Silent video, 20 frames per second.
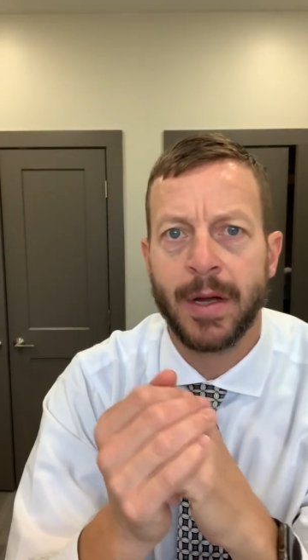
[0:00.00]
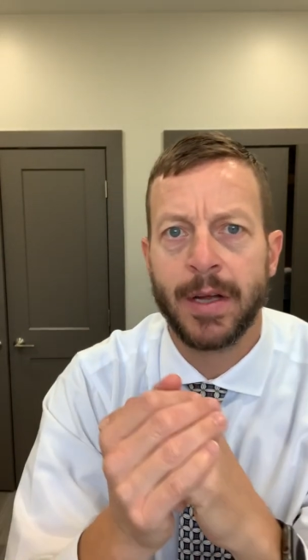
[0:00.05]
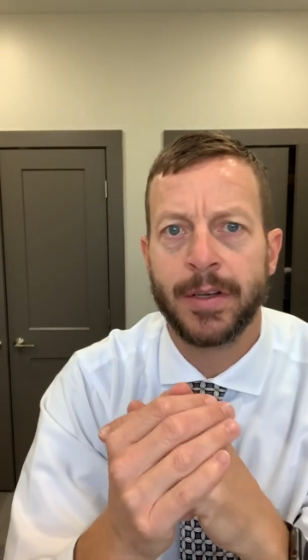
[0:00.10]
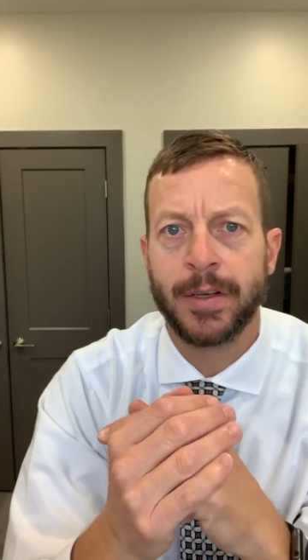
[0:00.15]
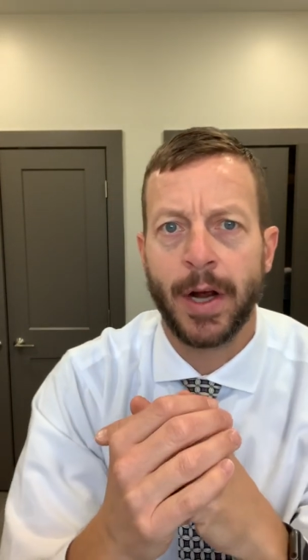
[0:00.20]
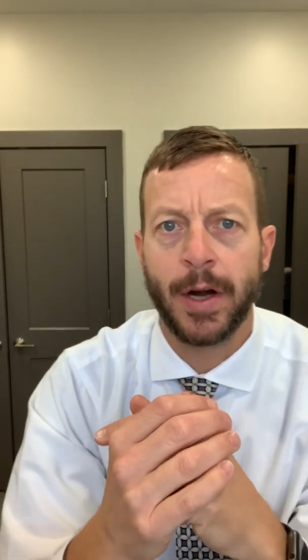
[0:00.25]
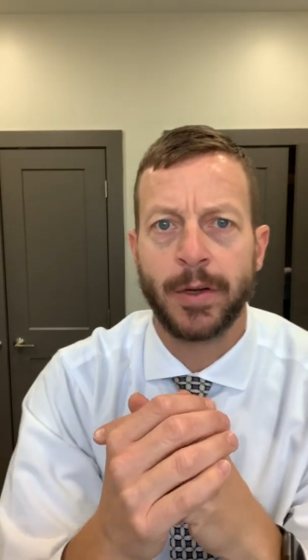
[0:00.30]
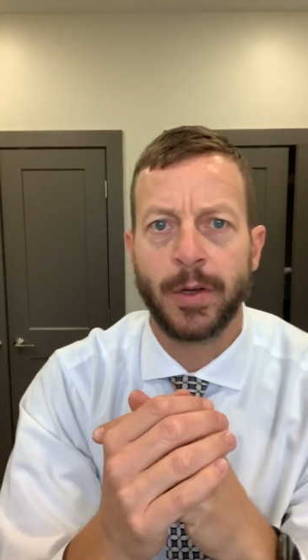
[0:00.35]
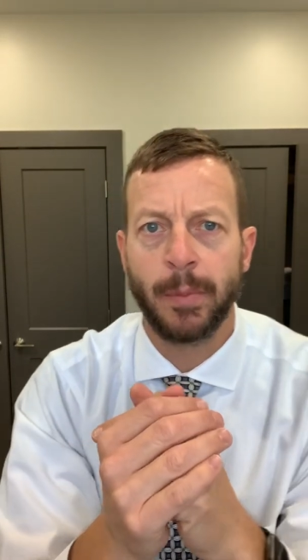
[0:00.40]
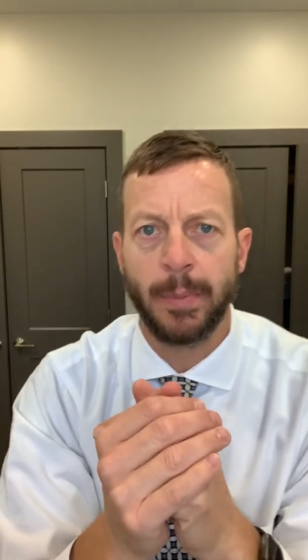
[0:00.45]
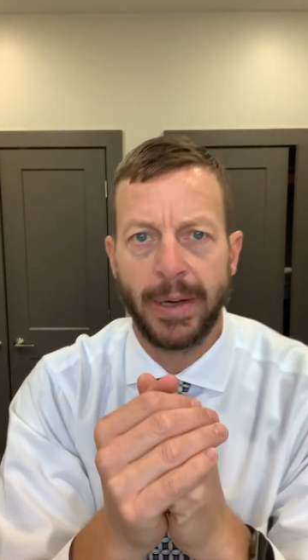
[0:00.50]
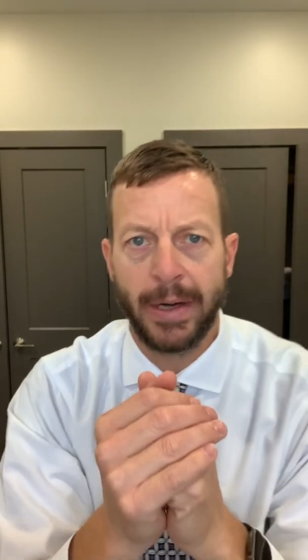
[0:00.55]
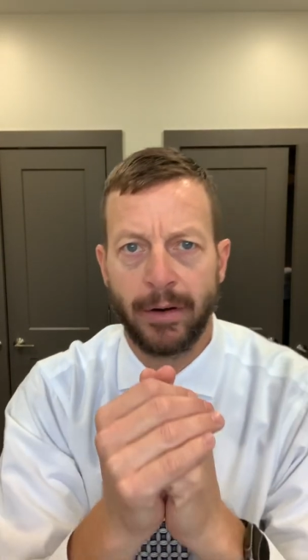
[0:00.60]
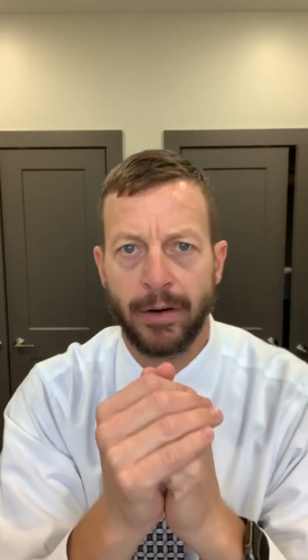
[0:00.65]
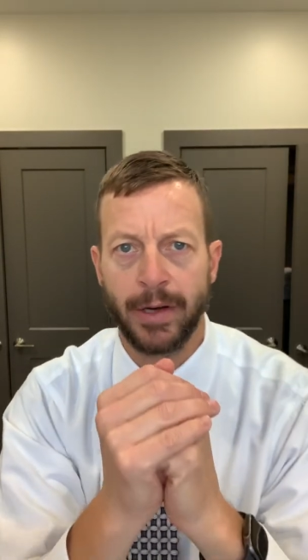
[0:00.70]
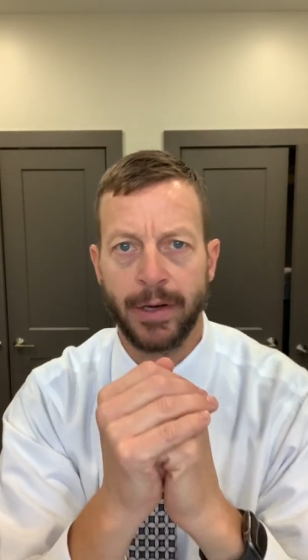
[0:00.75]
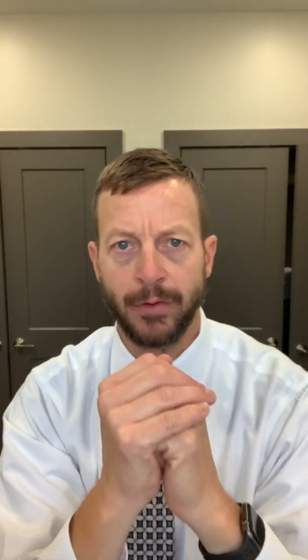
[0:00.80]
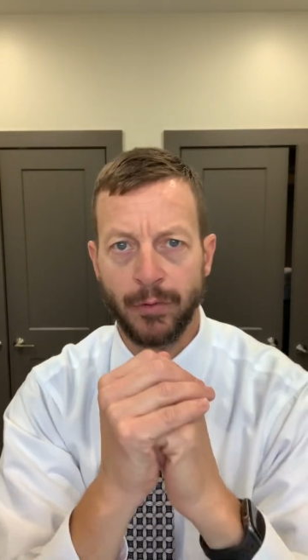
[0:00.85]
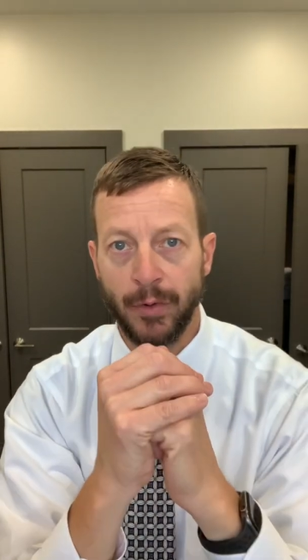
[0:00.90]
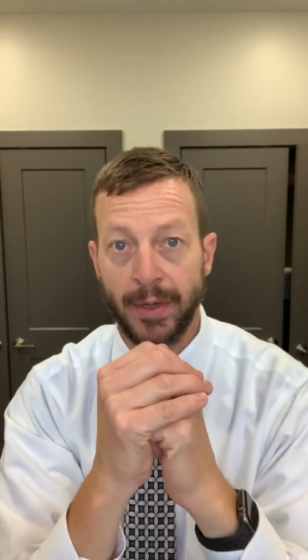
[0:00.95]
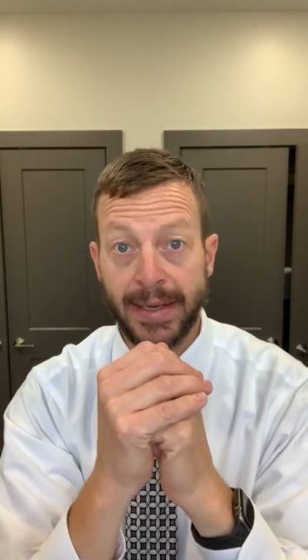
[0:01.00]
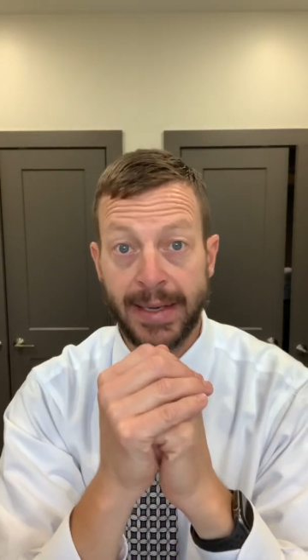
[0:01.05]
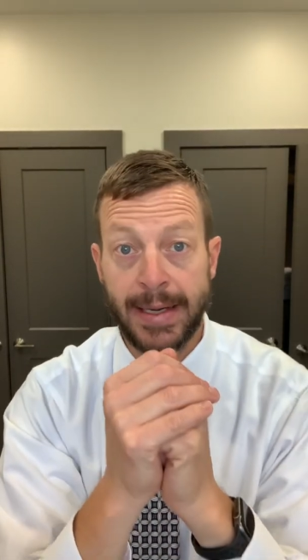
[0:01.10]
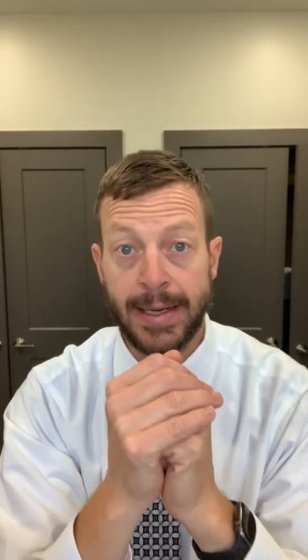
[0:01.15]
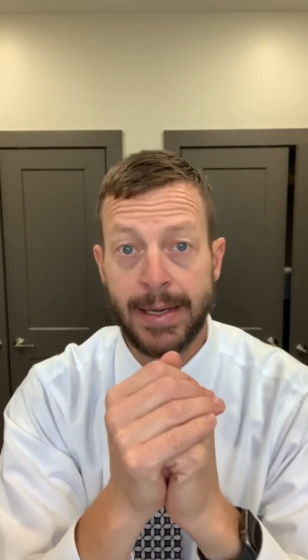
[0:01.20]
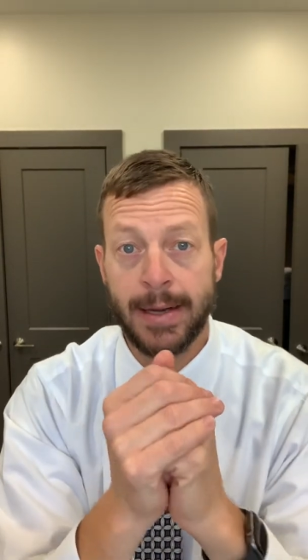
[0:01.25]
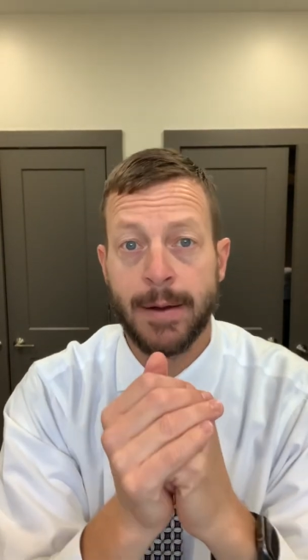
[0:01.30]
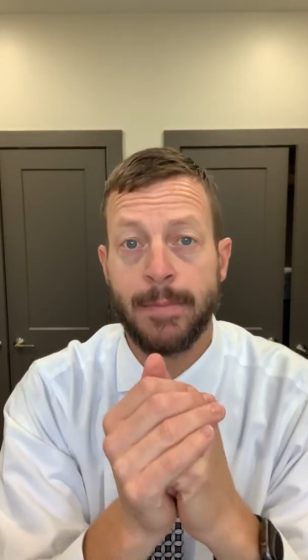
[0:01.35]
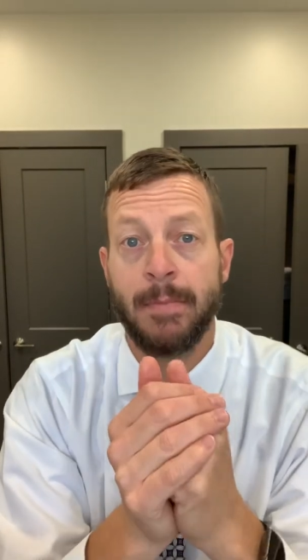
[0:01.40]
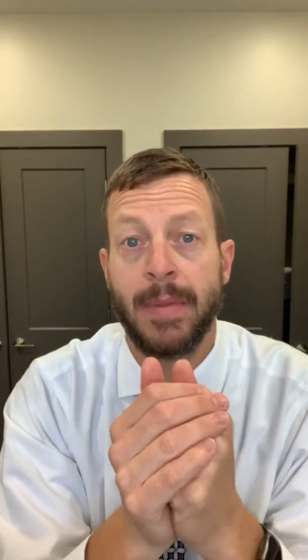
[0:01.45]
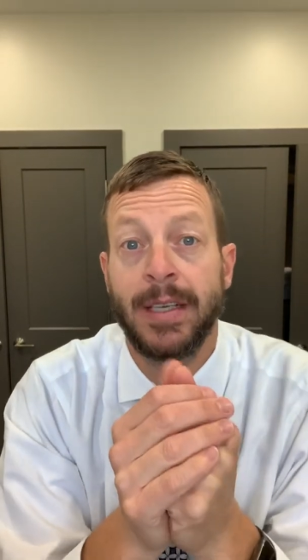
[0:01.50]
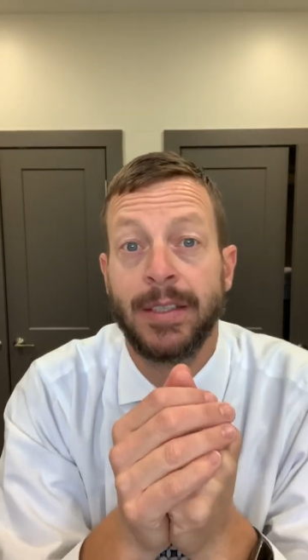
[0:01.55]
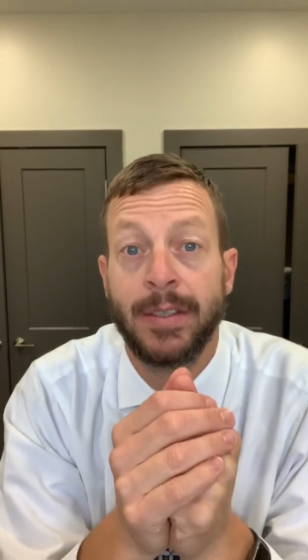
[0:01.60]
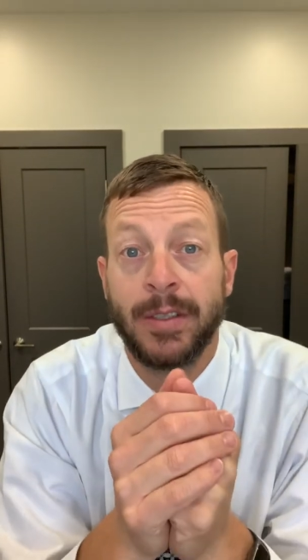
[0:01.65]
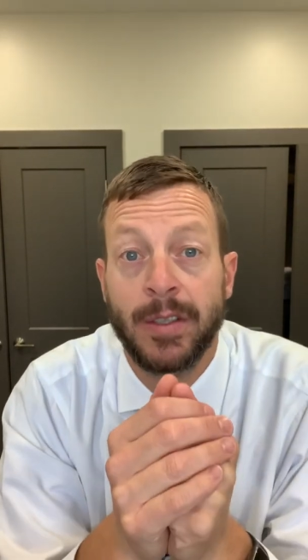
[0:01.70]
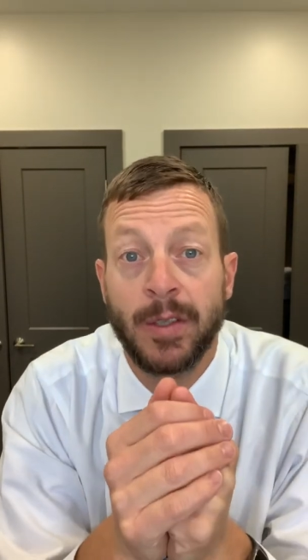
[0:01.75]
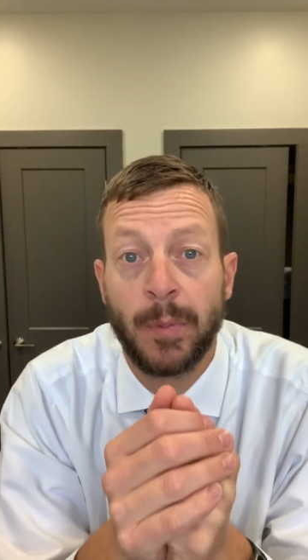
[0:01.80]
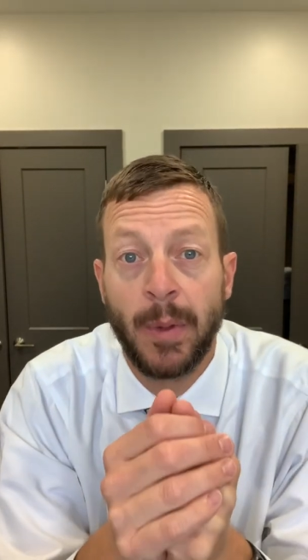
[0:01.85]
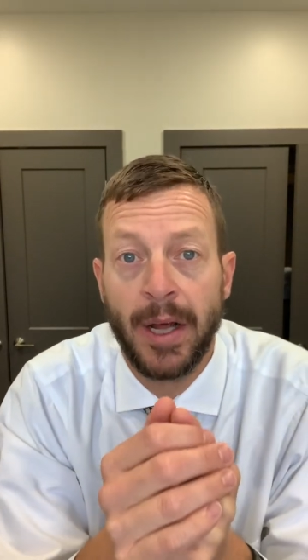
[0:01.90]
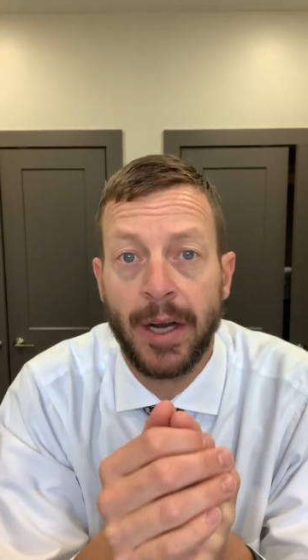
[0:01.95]
Dr. Barry Reed, Mason
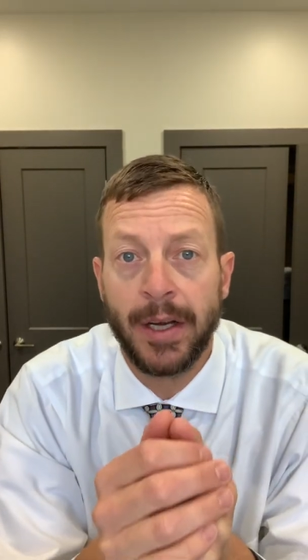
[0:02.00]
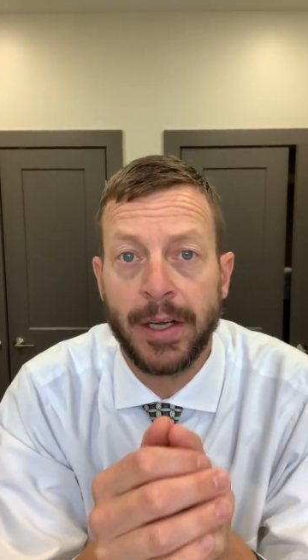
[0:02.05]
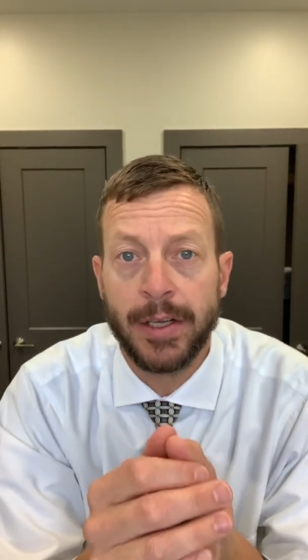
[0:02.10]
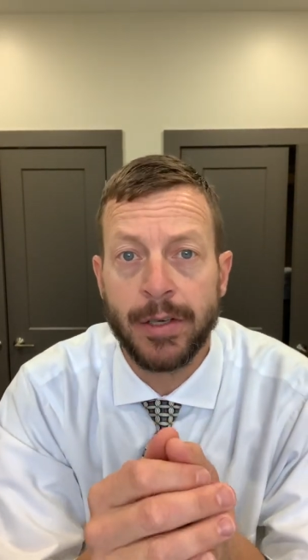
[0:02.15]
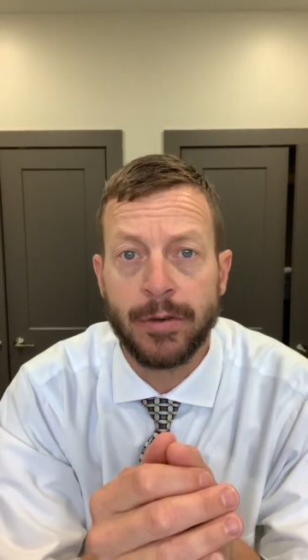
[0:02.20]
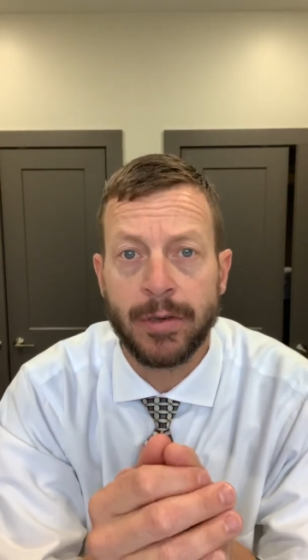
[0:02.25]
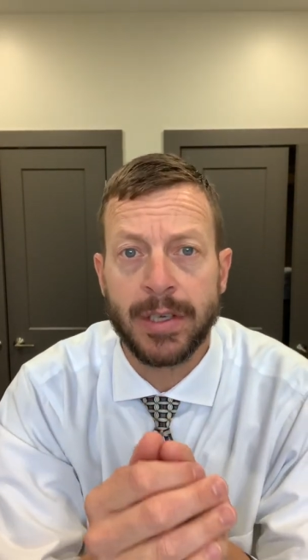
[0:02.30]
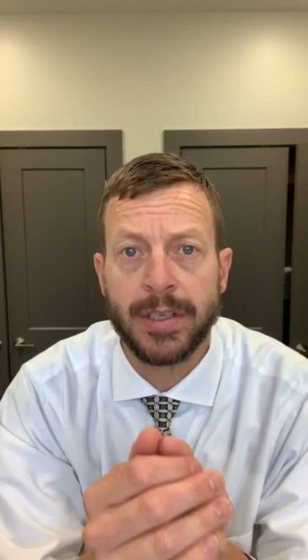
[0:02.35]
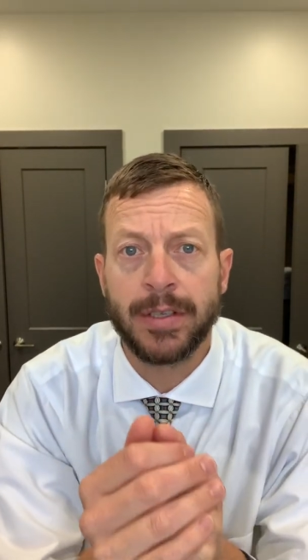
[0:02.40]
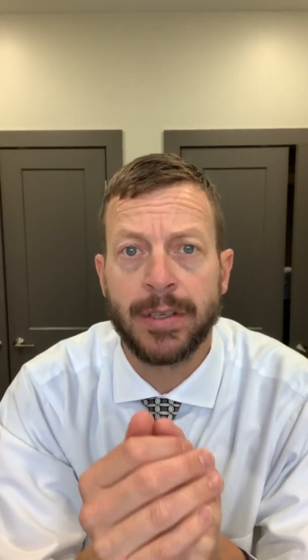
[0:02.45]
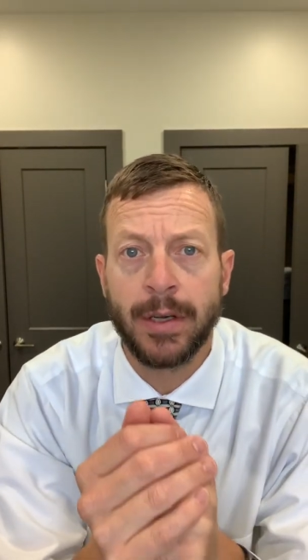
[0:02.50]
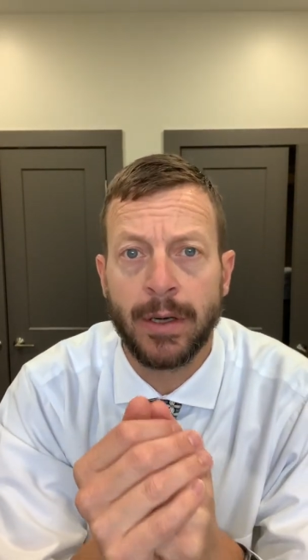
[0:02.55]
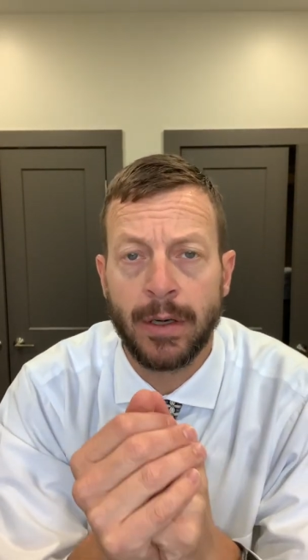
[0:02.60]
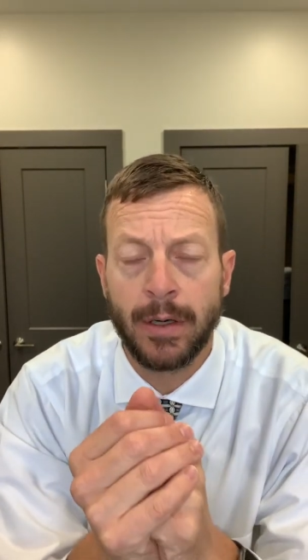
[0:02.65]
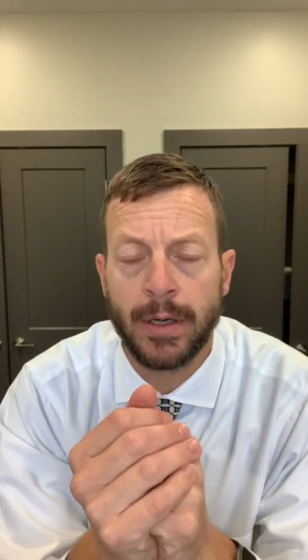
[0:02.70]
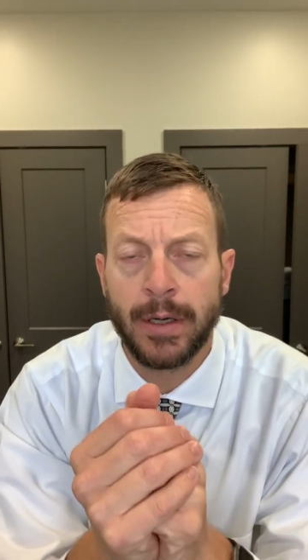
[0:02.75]
Spine and Injury Center